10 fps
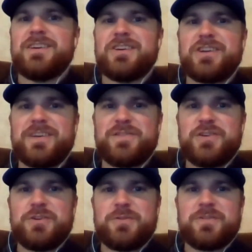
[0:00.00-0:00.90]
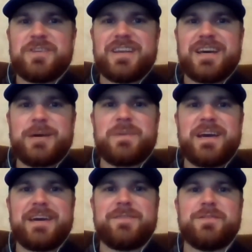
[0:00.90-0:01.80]
Good afternoon. On
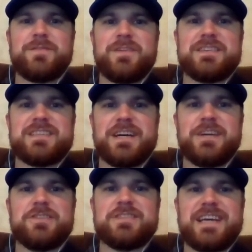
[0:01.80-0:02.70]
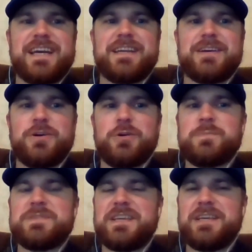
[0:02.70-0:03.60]
behalf of the entire Dine at Hope
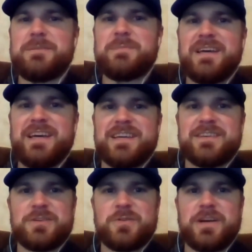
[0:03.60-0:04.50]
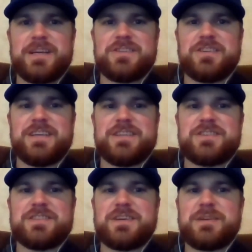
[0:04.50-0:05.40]
team,
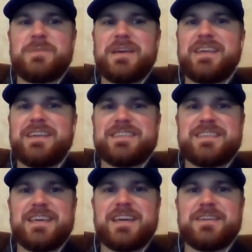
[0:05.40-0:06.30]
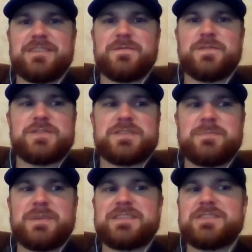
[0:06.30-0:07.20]
congratulations on making it to the end of the first
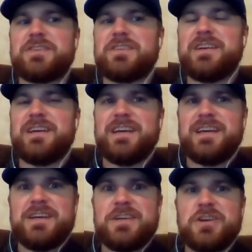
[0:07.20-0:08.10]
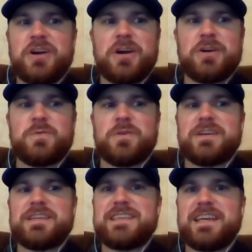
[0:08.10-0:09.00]
semester. Your hard work
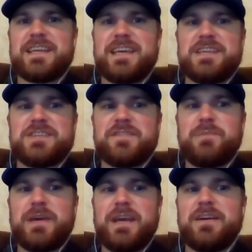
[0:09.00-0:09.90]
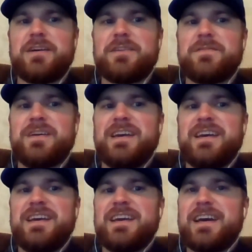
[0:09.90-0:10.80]
and dedication have paid off.
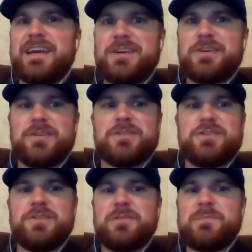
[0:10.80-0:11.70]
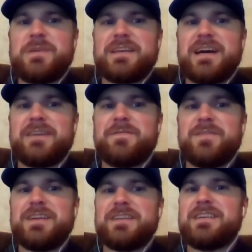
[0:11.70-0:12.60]
I encourage you to remain
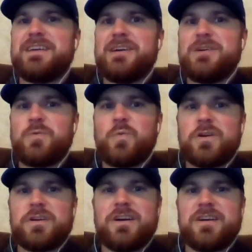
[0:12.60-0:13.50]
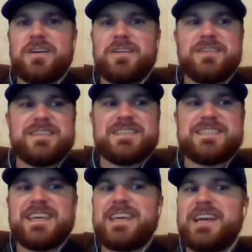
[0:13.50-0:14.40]
confident, work hard,
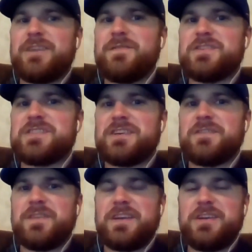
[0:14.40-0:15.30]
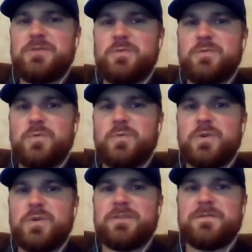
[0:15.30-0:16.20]
take care of yourself, and you
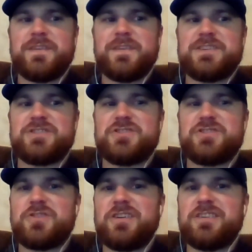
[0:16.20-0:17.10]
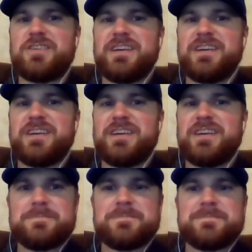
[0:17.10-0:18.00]
will finish strong. Go
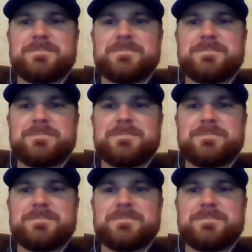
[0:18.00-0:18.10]
Hope.